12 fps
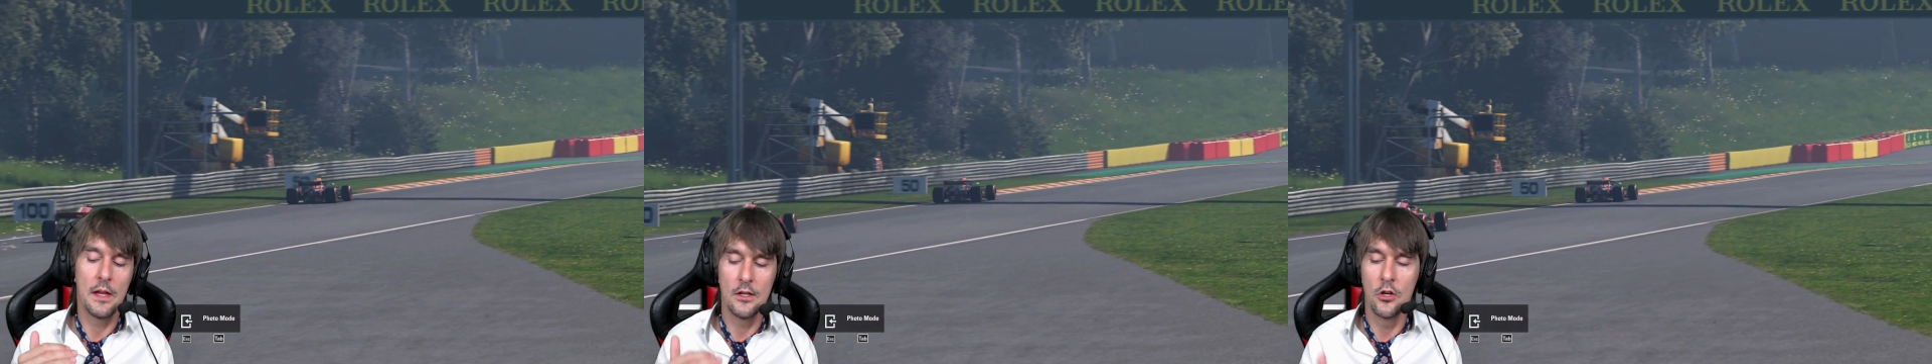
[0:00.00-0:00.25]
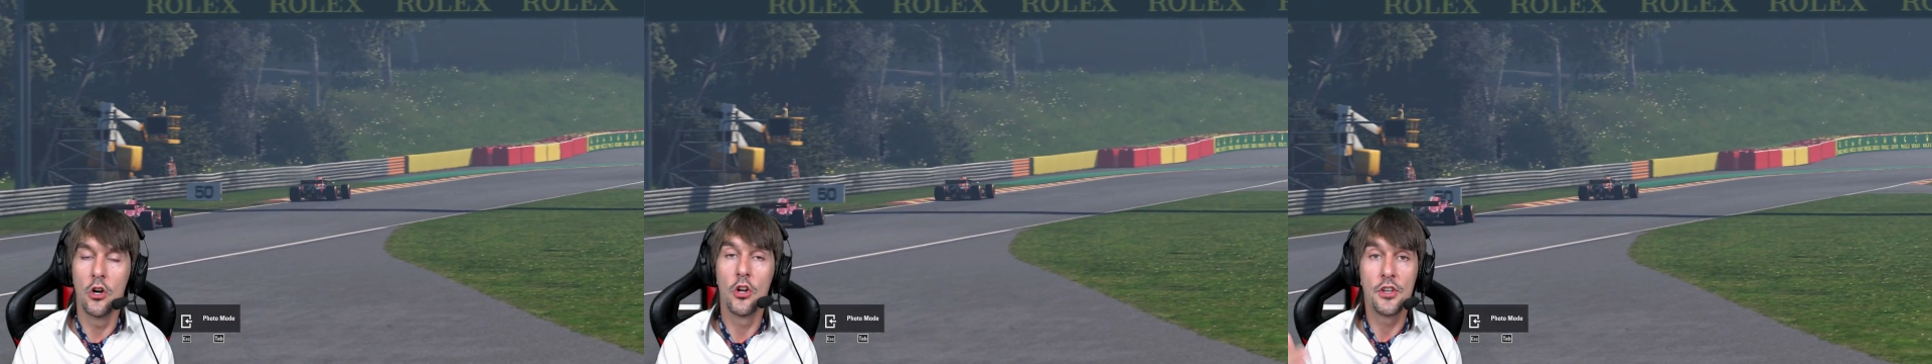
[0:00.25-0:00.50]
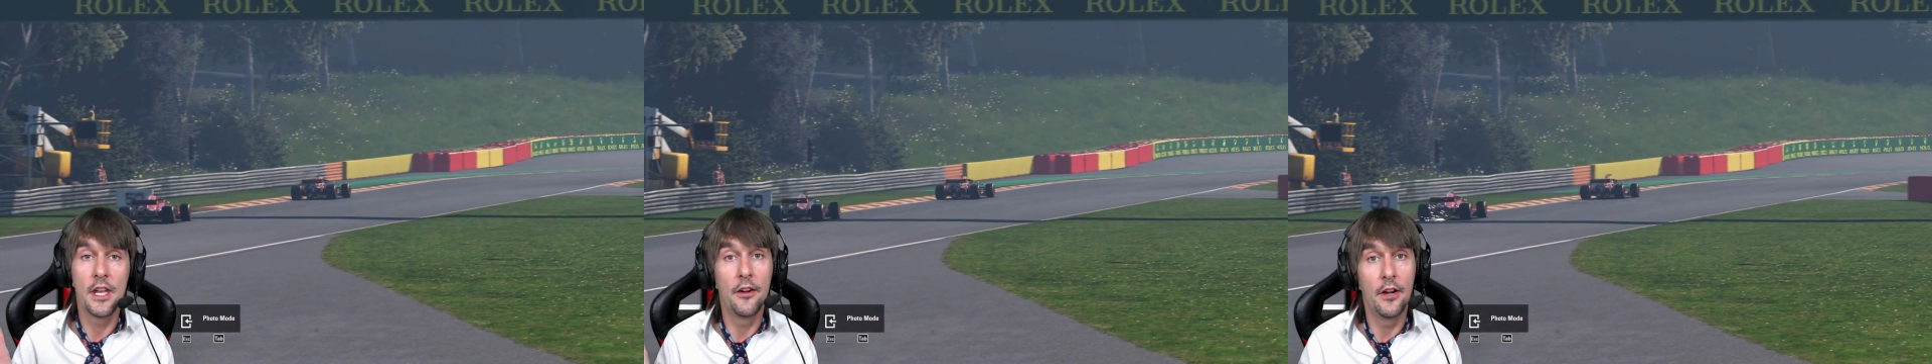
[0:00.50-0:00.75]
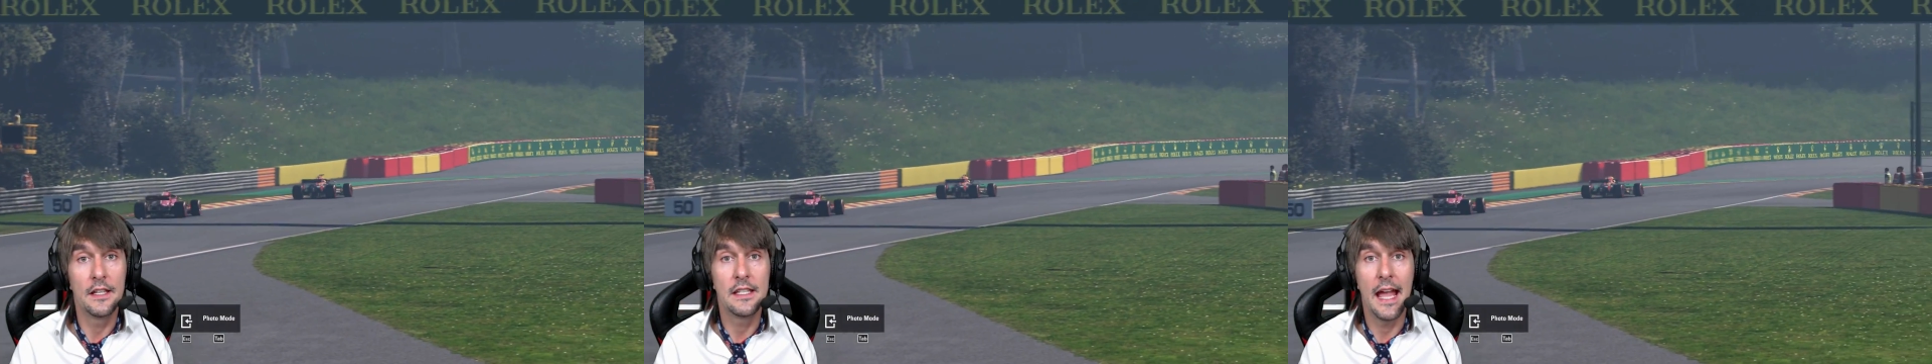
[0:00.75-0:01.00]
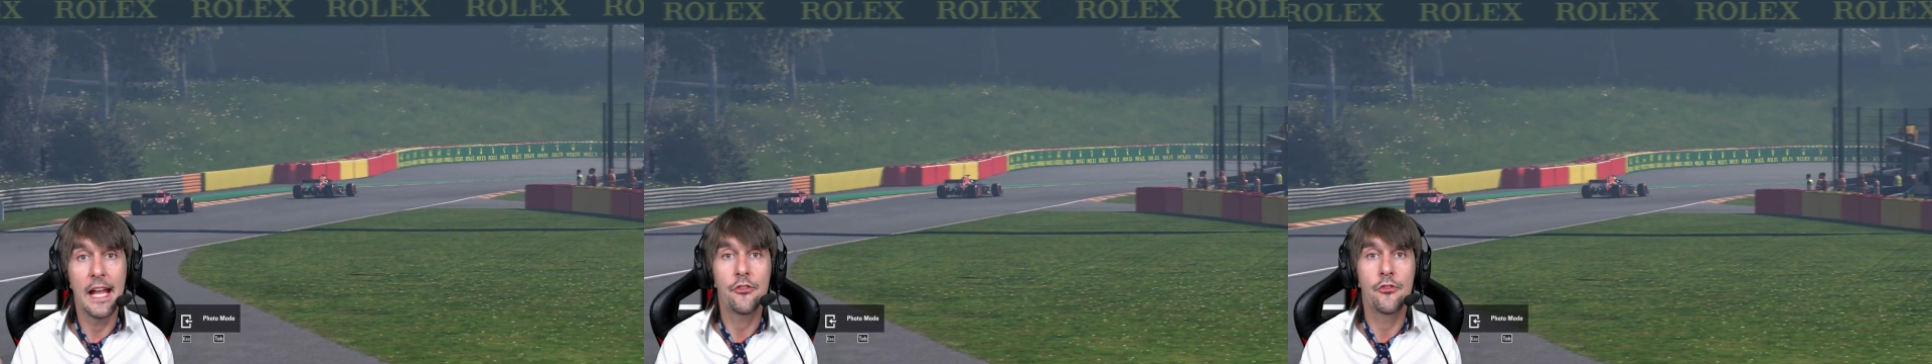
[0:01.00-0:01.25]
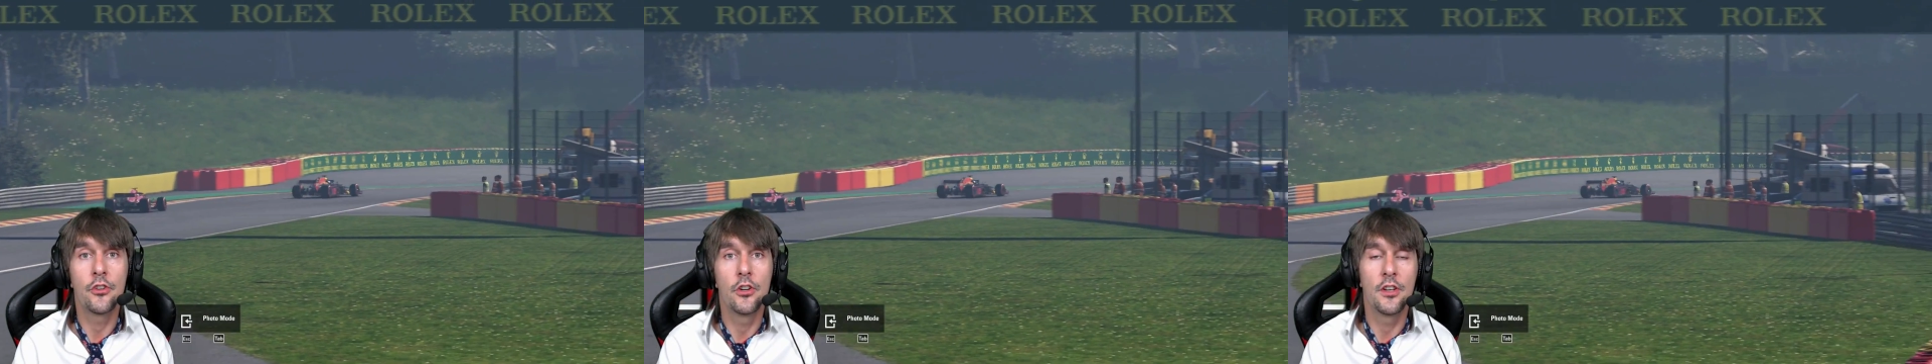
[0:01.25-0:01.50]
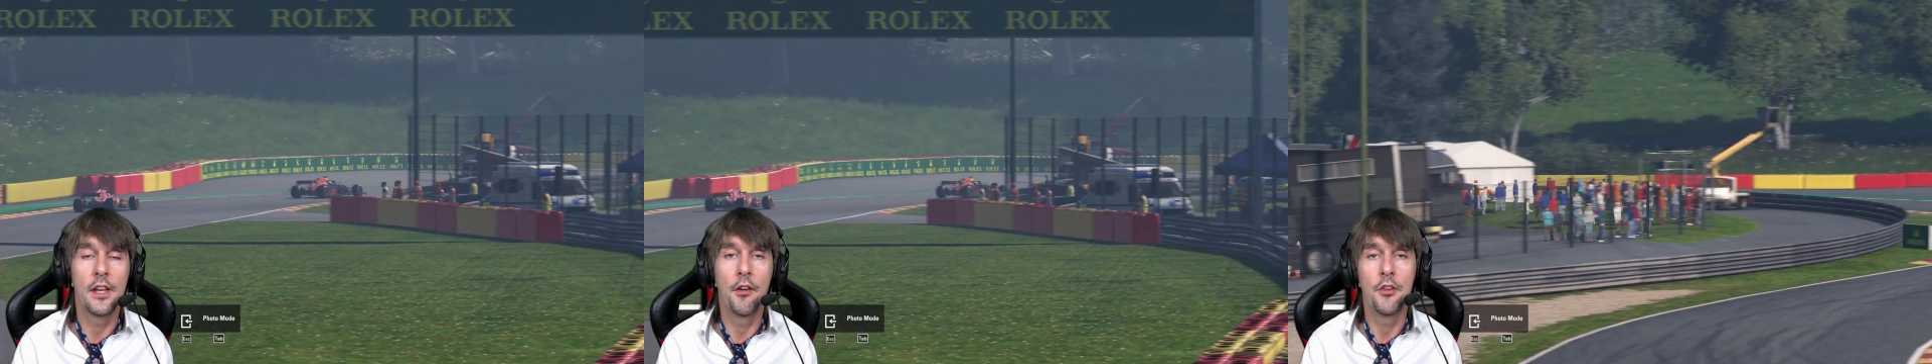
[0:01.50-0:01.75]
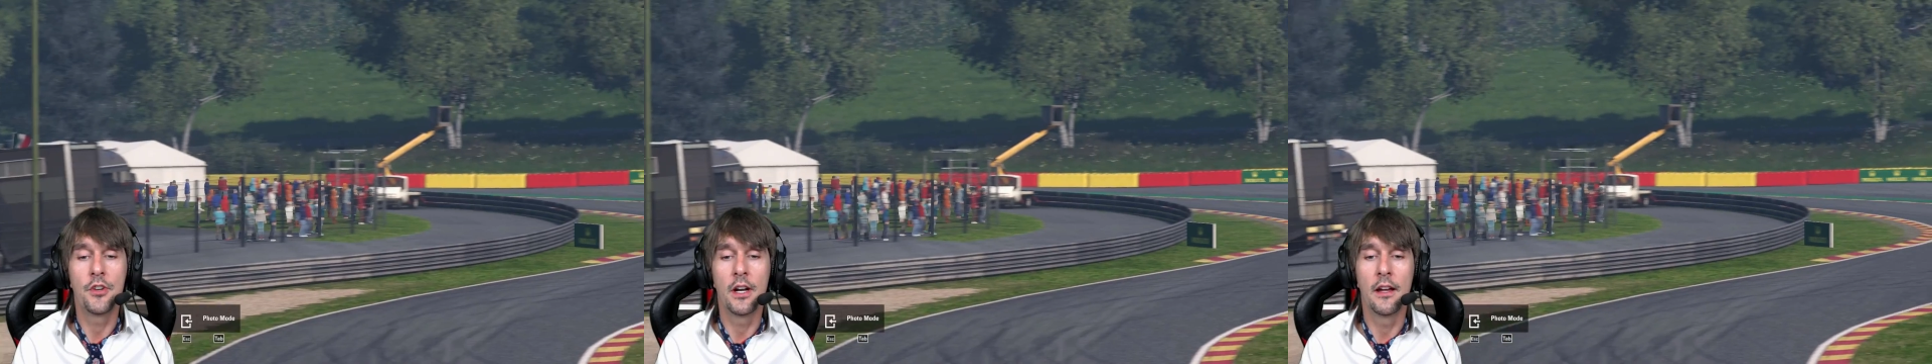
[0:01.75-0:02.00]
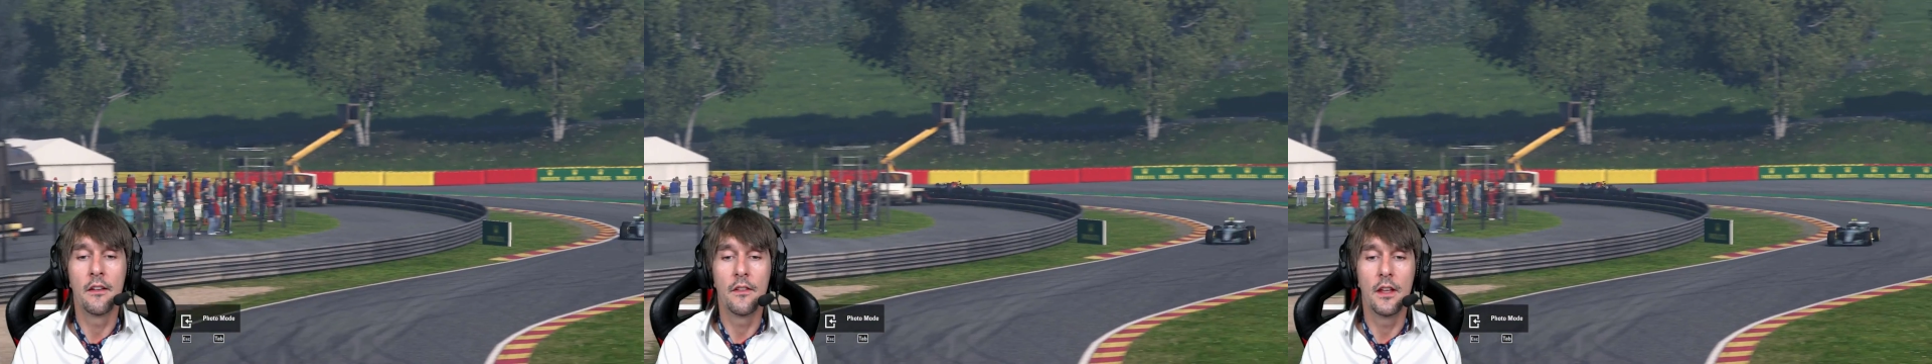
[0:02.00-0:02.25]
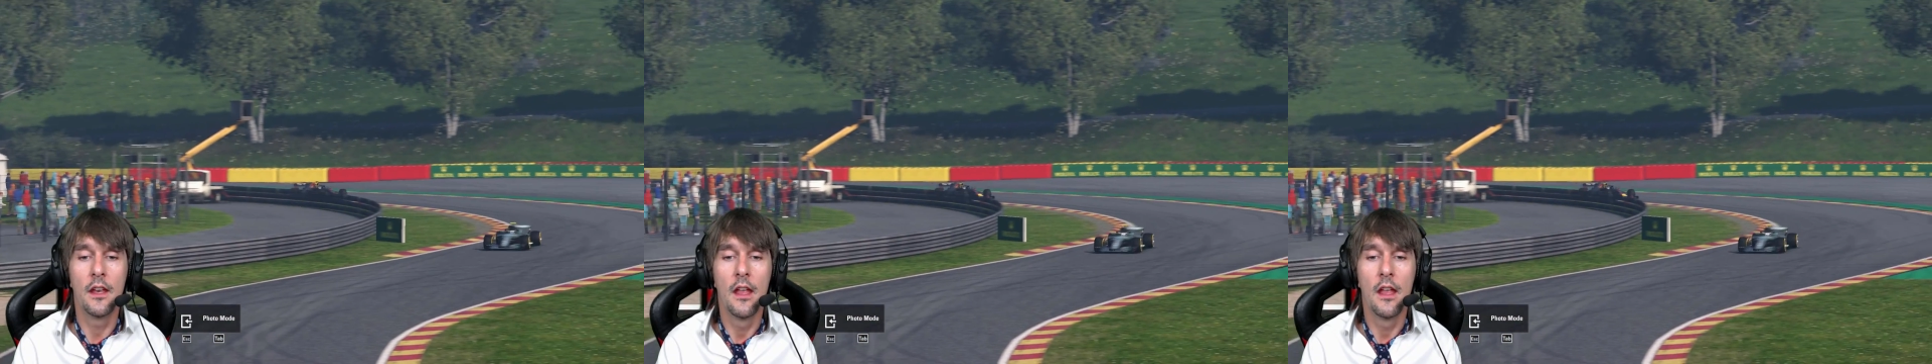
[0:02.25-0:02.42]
ordinary to extraordinary driving.